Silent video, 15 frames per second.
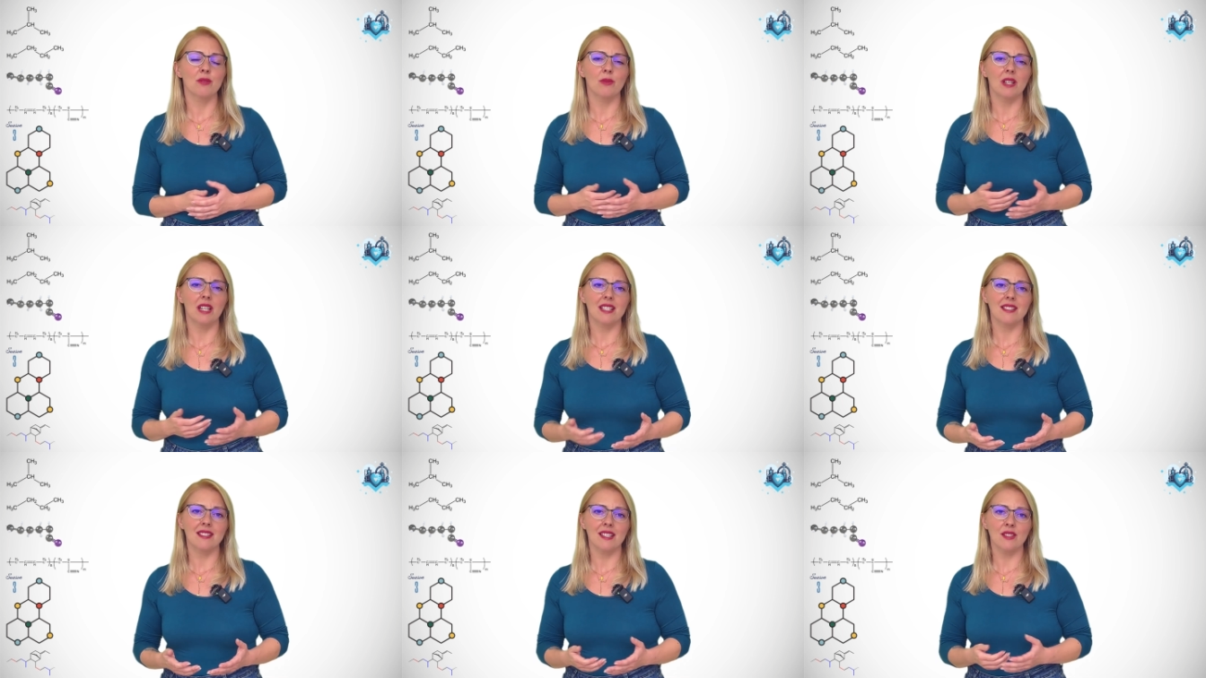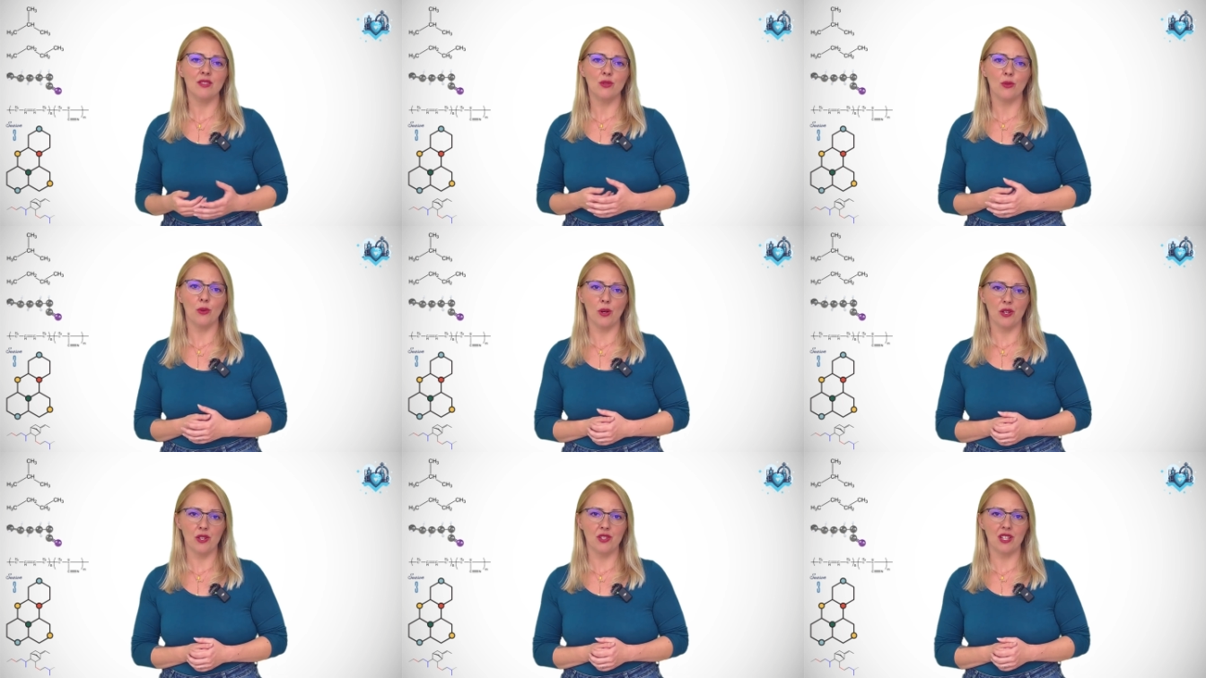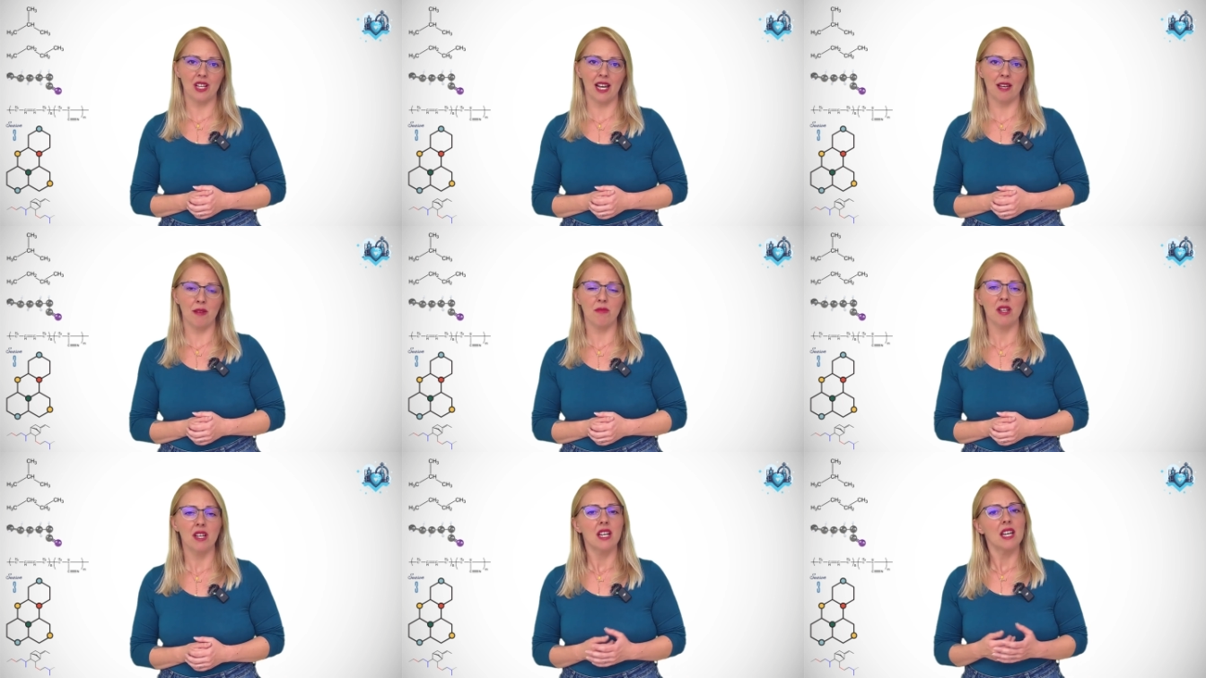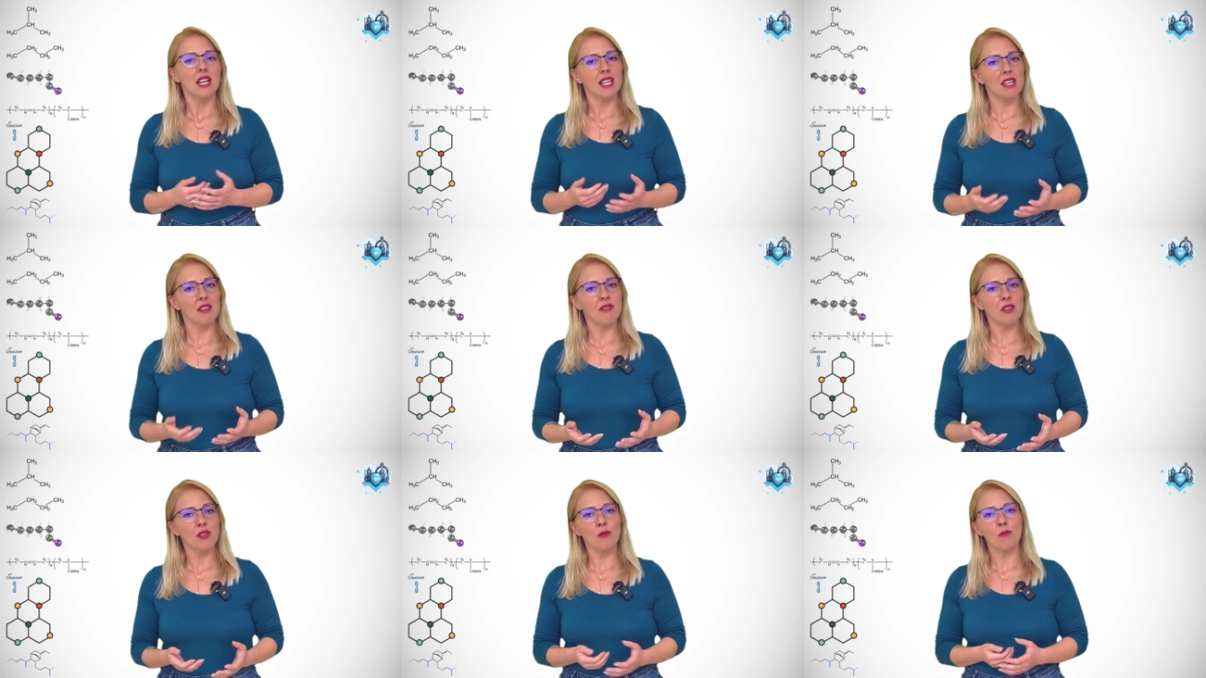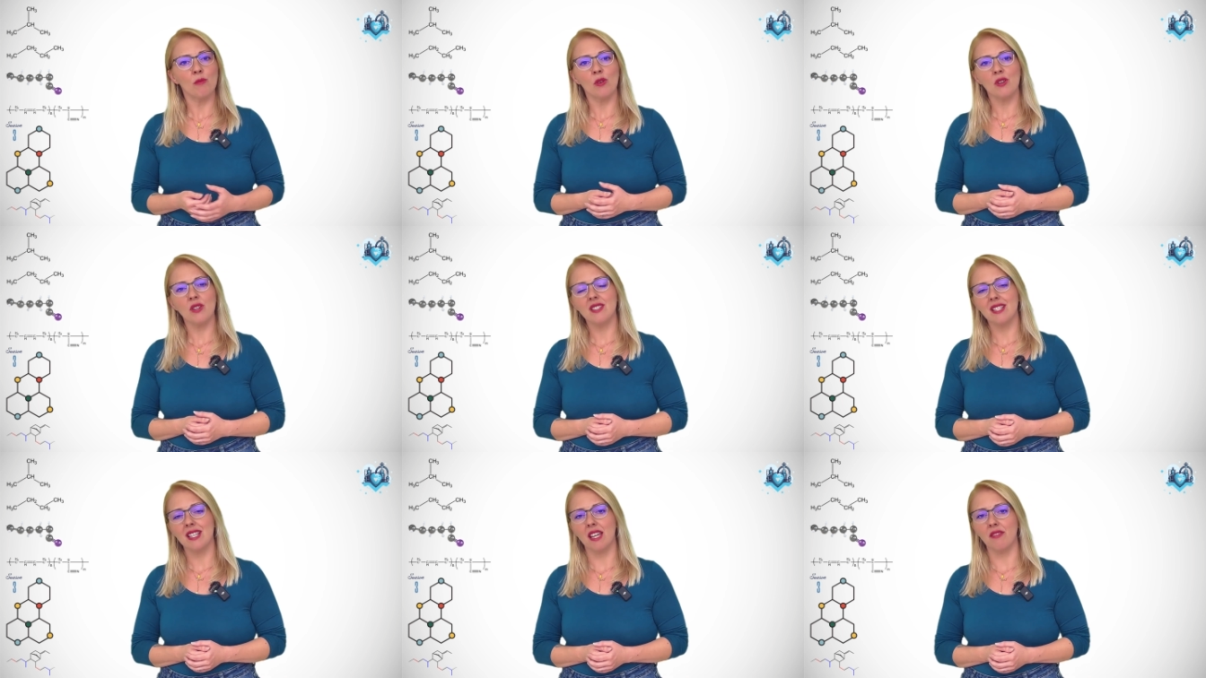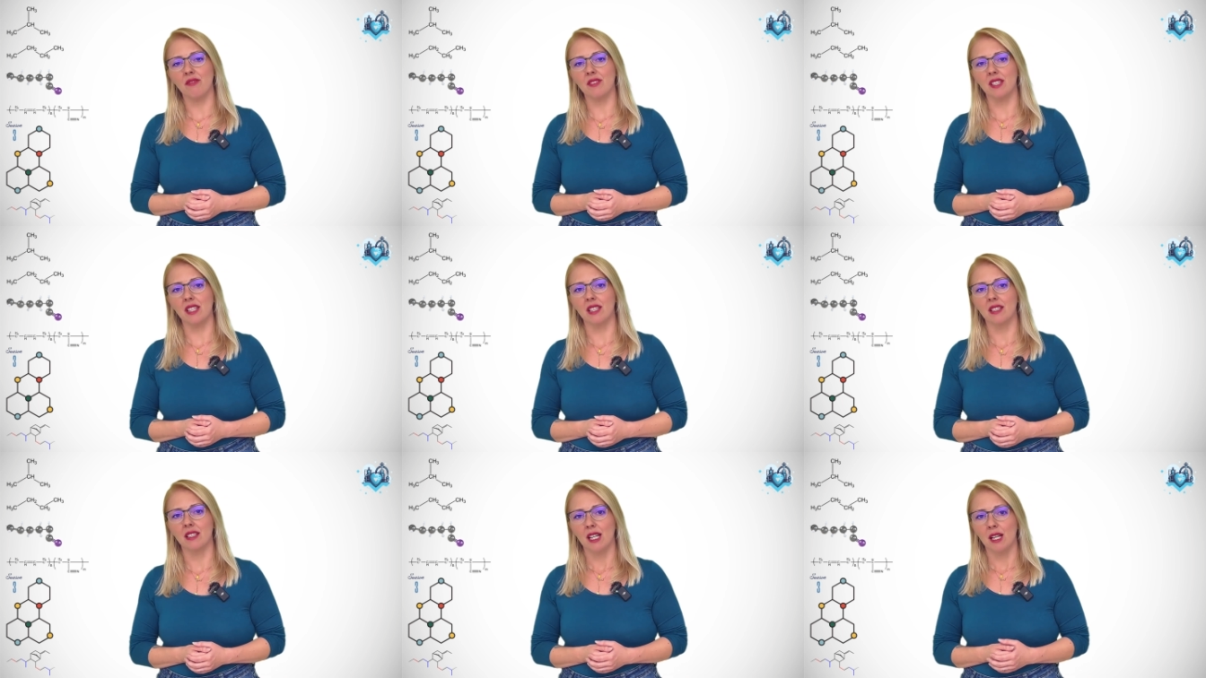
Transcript: will extend scorch time, giving you more safety,